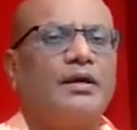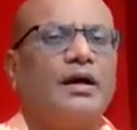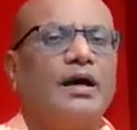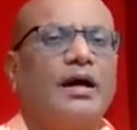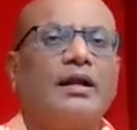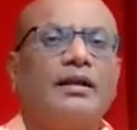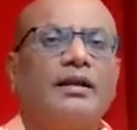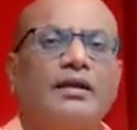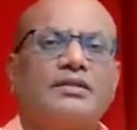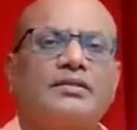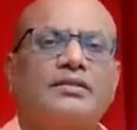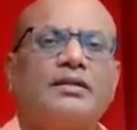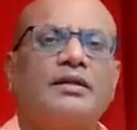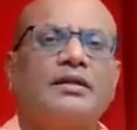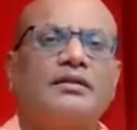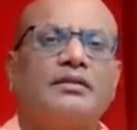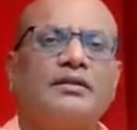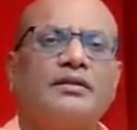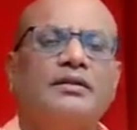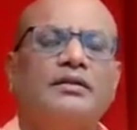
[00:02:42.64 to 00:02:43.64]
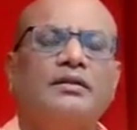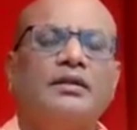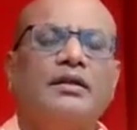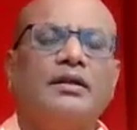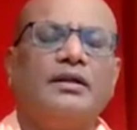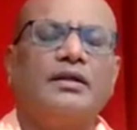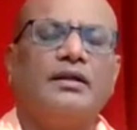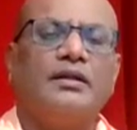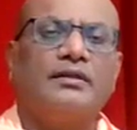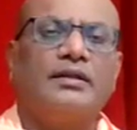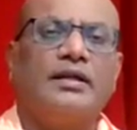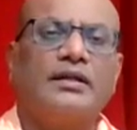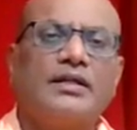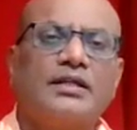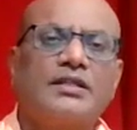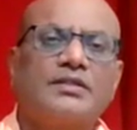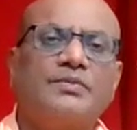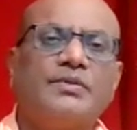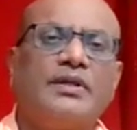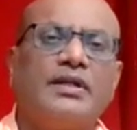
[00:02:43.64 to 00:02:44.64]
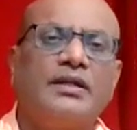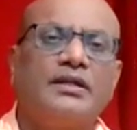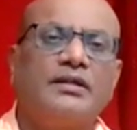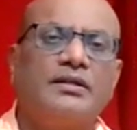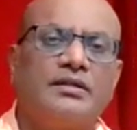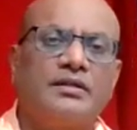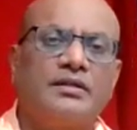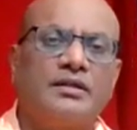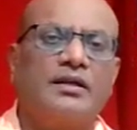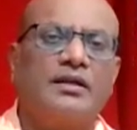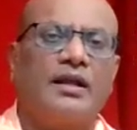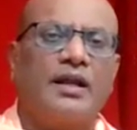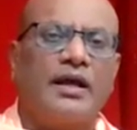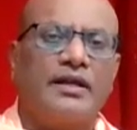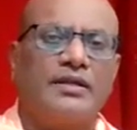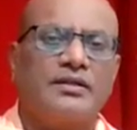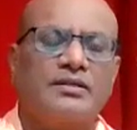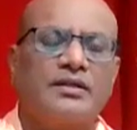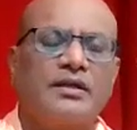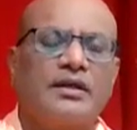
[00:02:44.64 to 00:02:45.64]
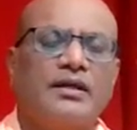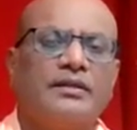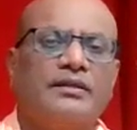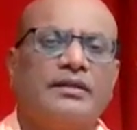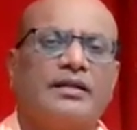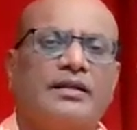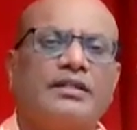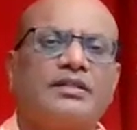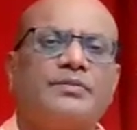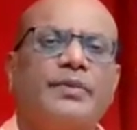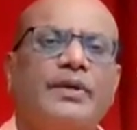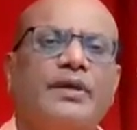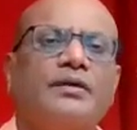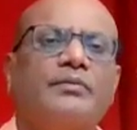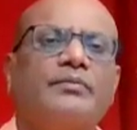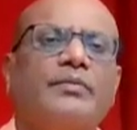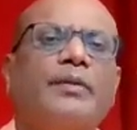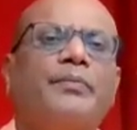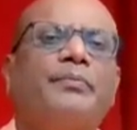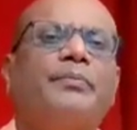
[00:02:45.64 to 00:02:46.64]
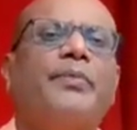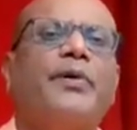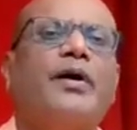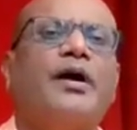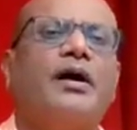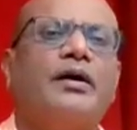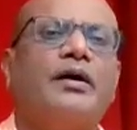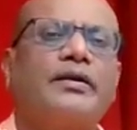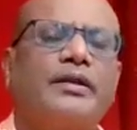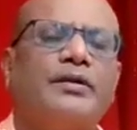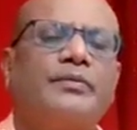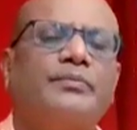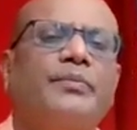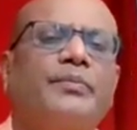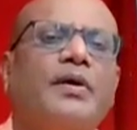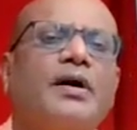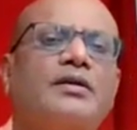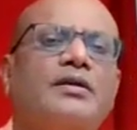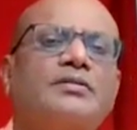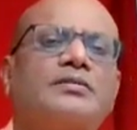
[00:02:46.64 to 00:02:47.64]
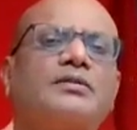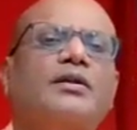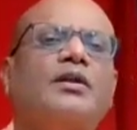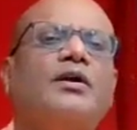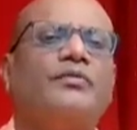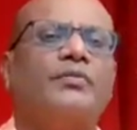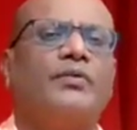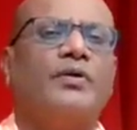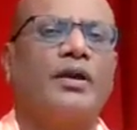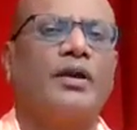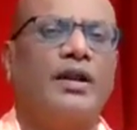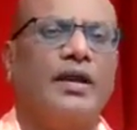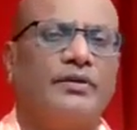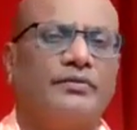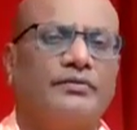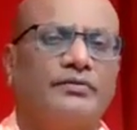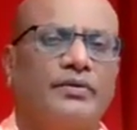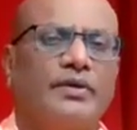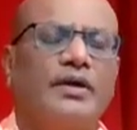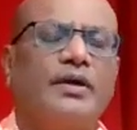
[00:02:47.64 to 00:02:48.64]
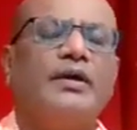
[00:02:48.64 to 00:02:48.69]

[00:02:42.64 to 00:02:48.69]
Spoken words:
Unless and until that has been internalized, that has become a part and parcel of our life.